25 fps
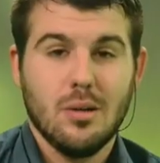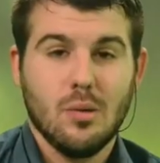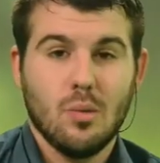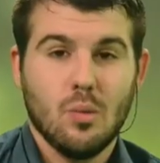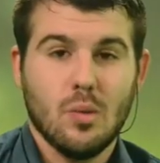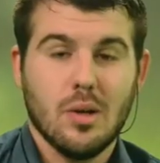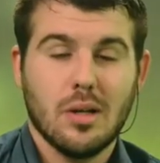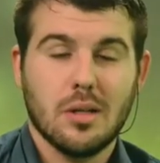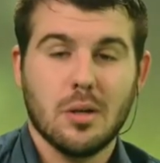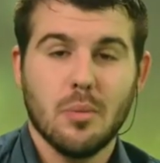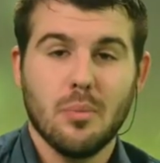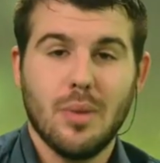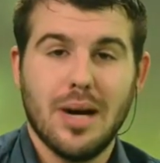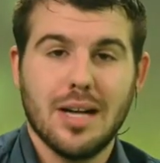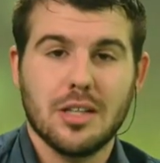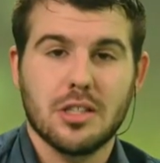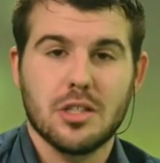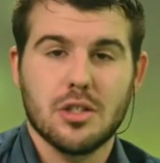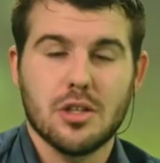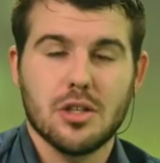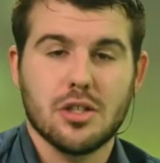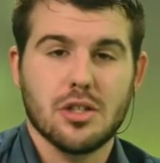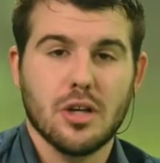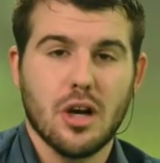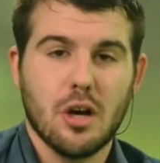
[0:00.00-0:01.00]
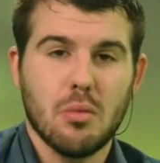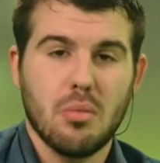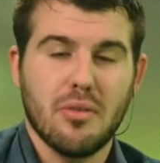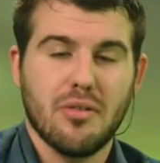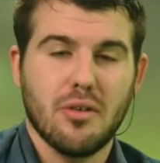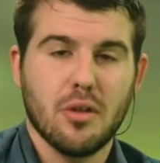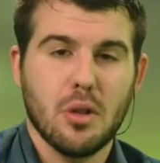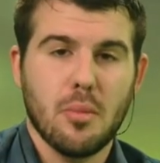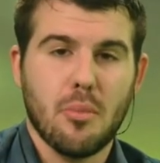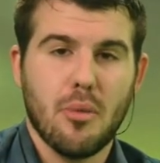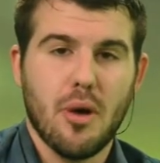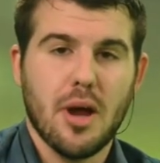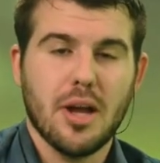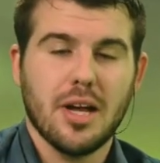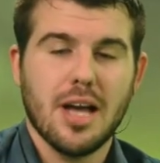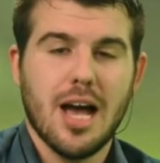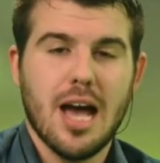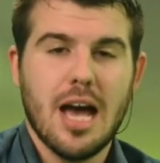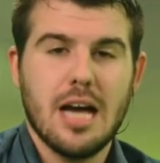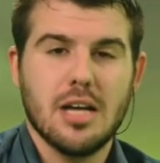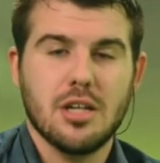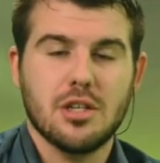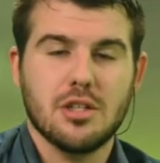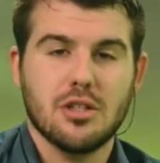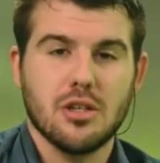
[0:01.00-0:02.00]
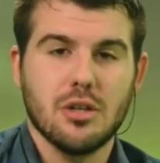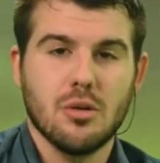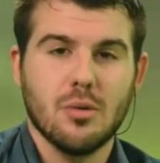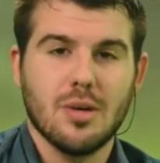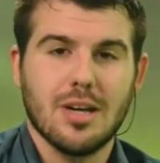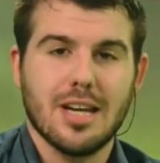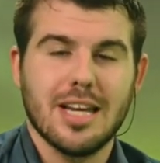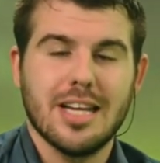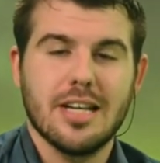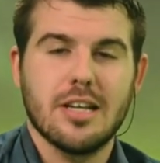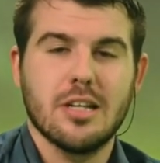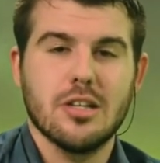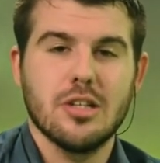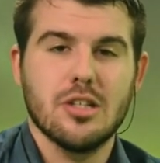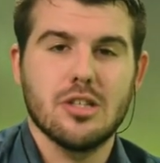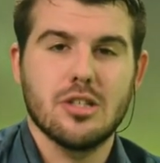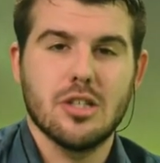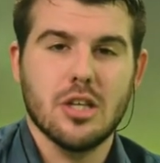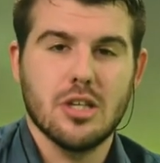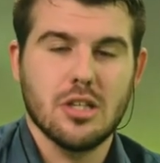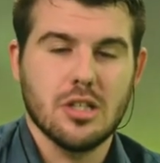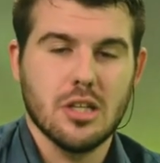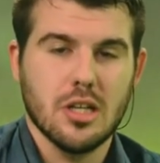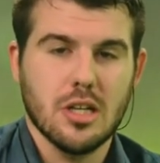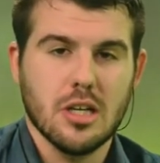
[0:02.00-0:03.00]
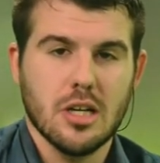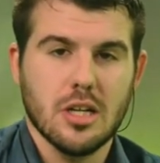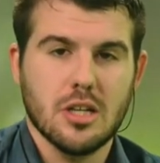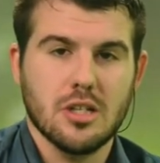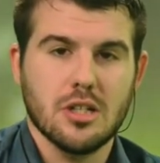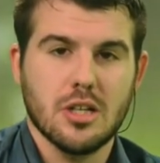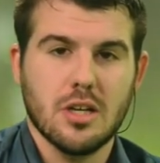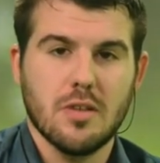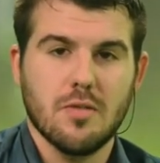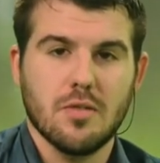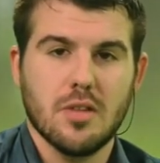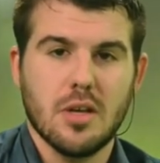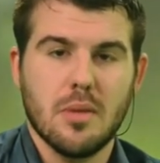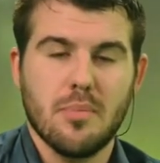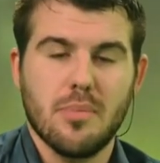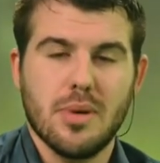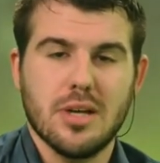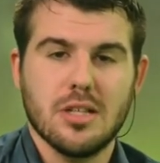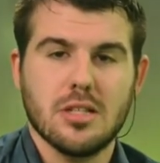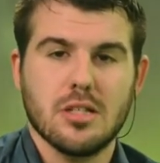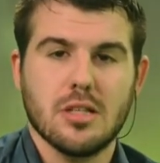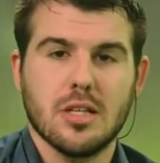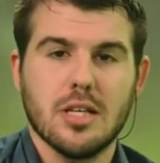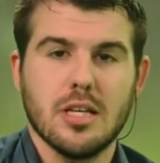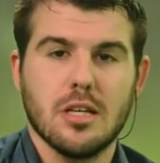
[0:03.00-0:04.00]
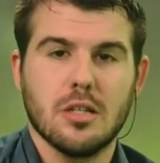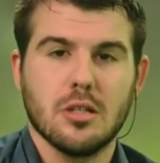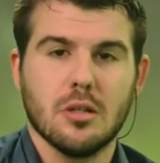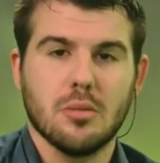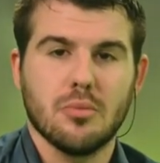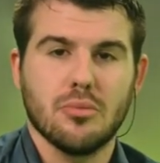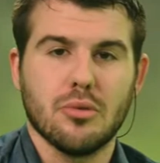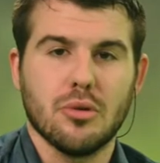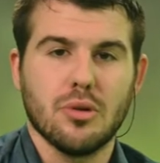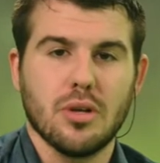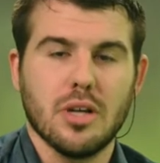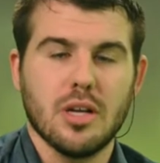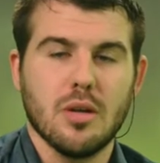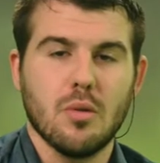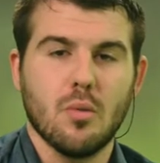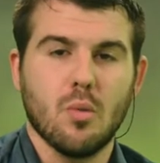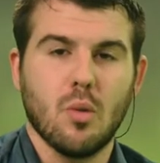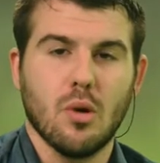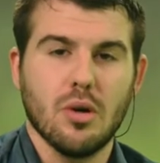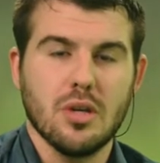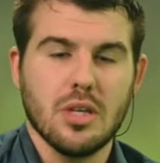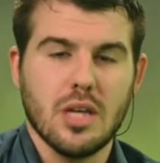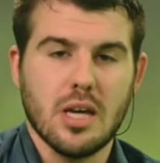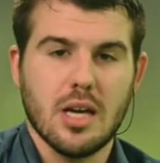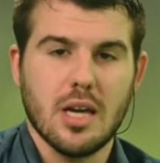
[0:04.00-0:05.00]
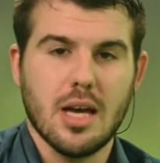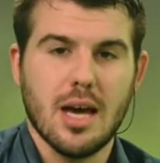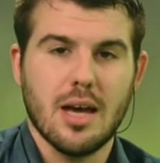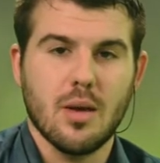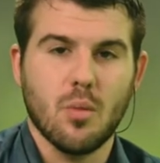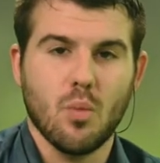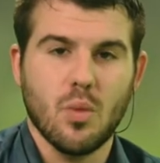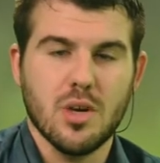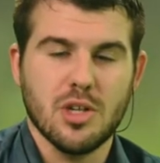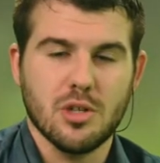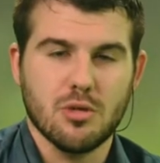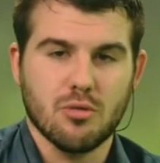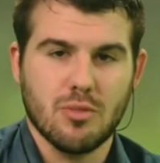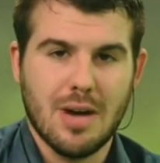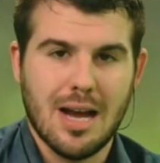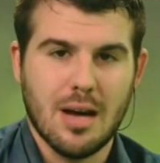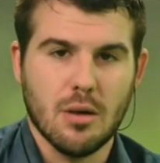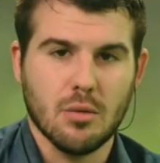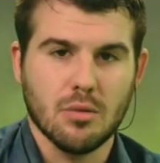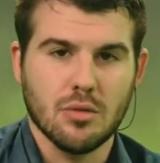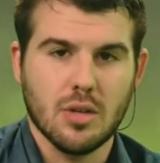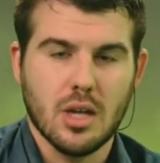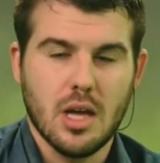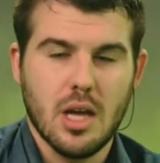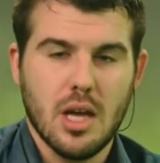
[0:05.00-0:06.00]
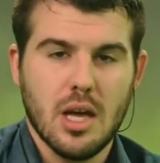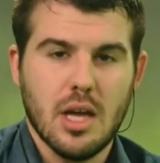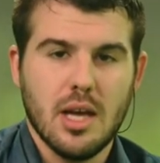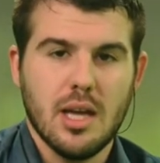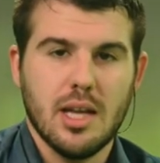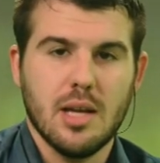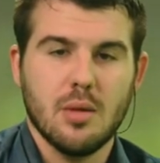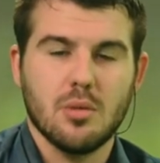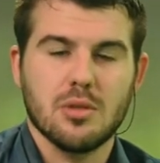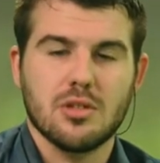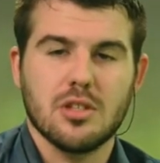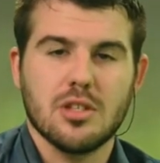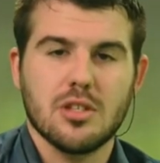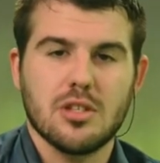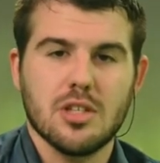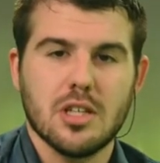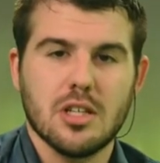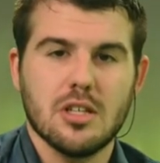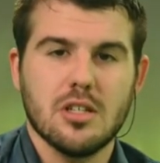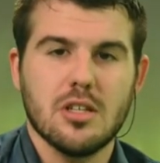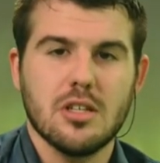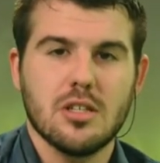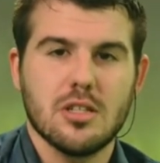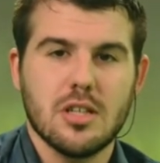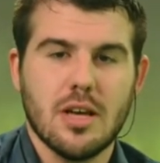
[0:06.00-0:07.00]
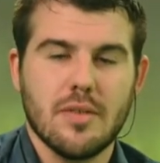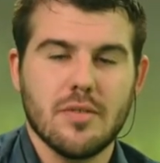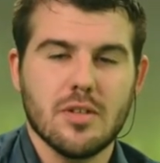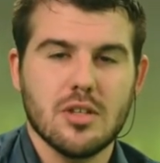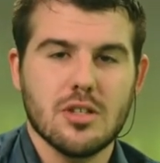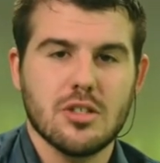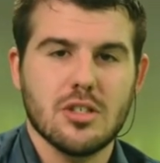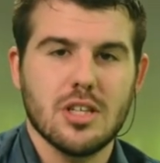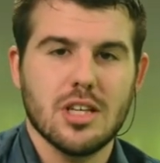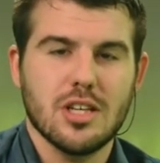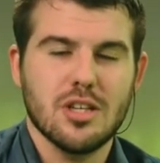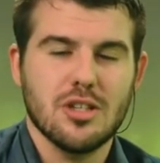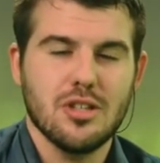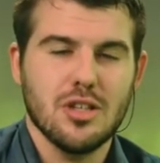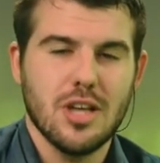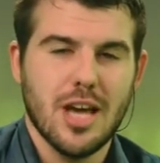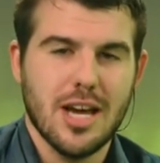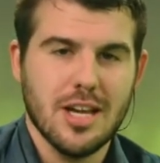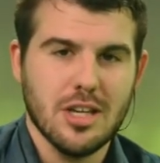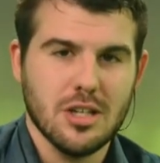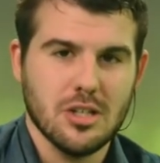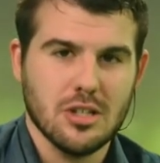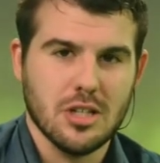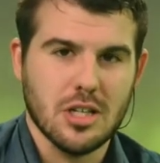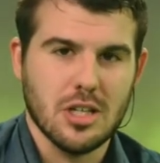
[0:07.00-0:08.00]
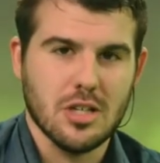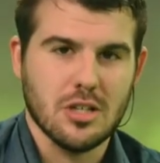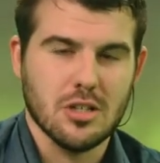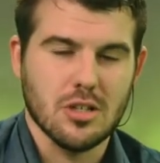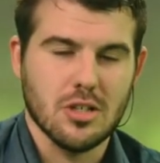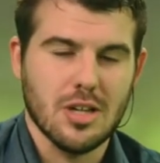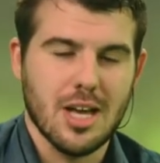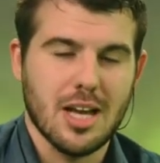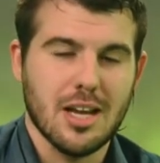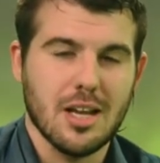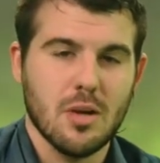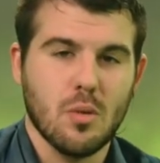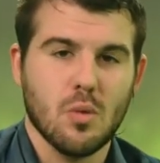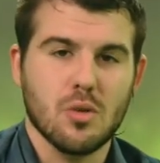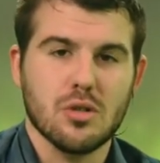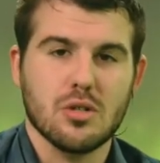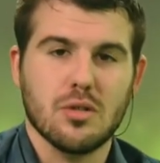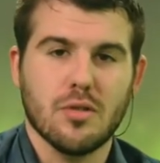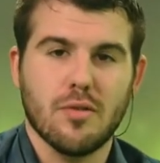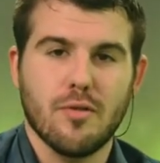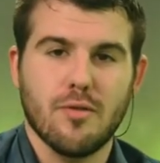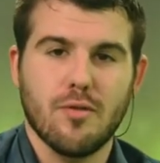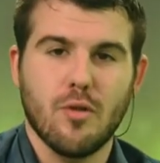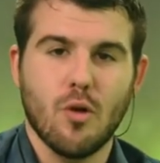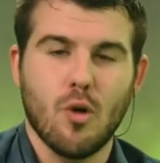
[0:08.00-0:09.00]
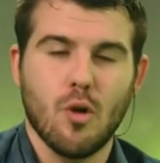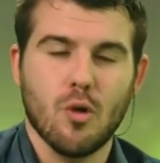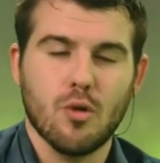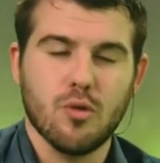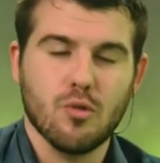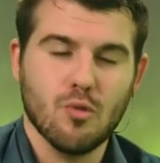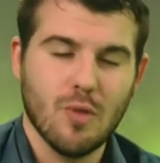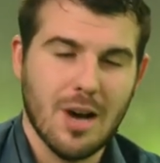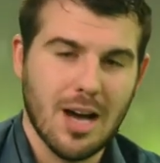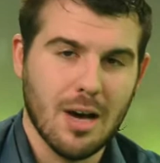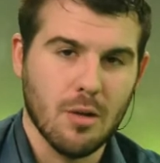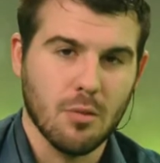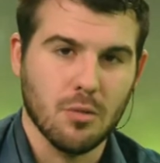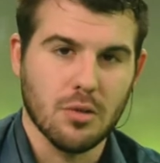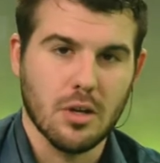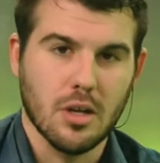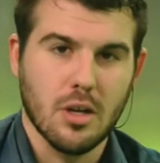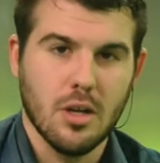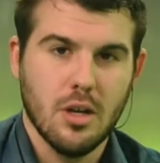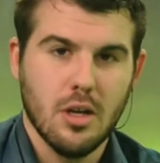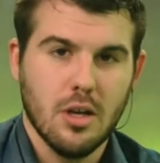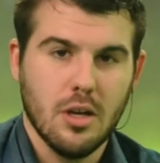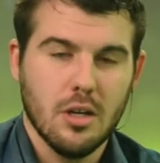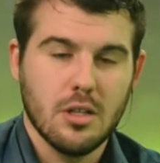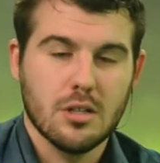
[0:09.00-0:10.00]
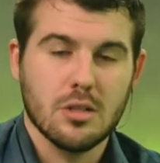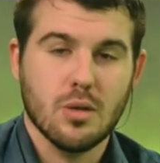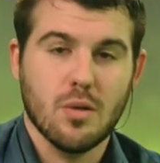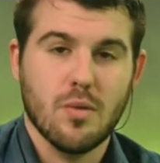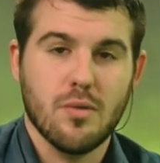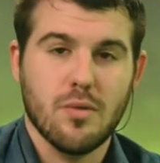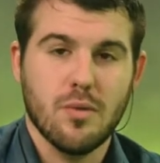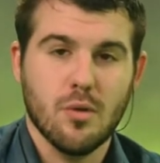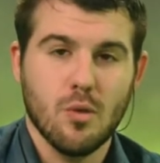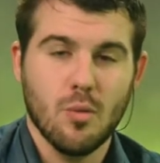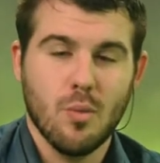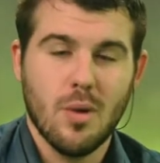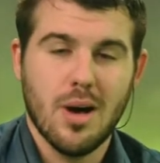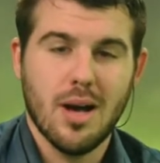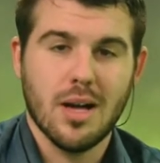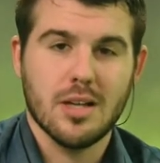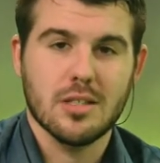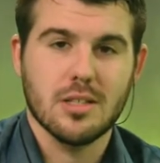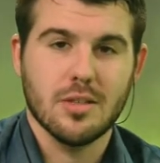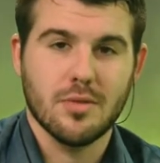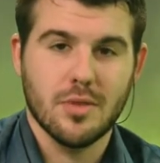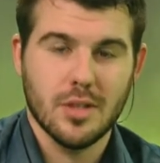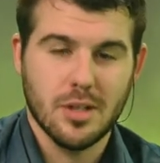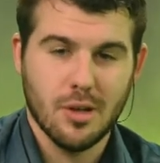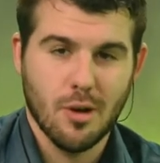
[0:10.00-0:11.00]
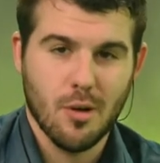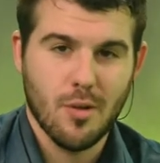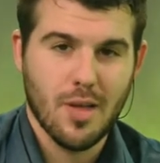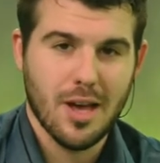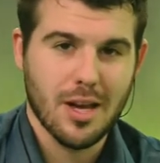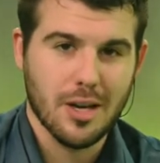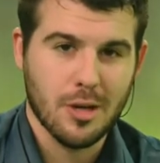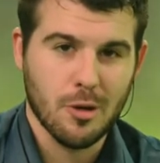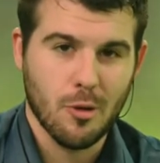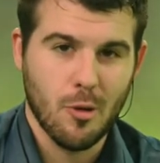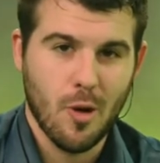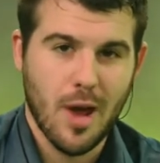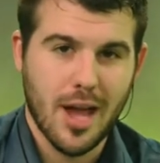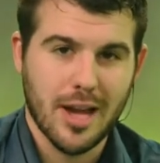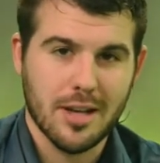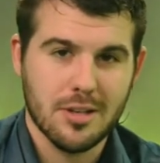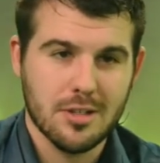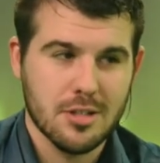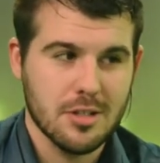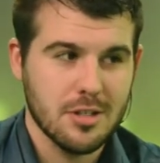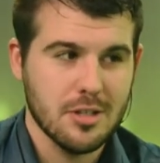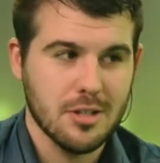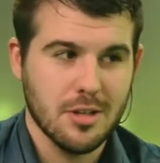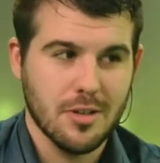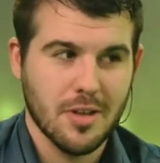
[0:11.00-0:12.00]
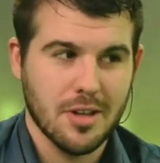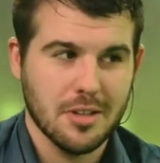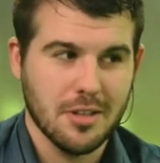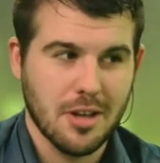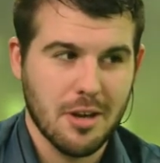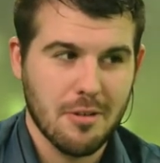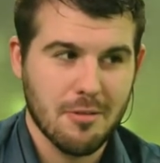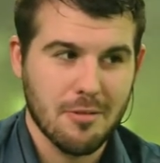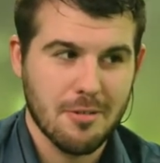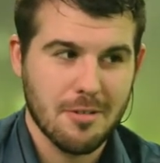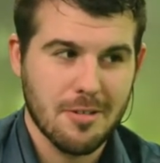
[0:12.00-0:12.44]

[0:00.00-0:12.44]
Welcome back to the show. Before the break, I asked you, Lincoln City achieved their best League Cup run in what year and which round? And it was the 67-68 season, and it was the 4th round. So full marks if you got that correct. Do you know that, Dave?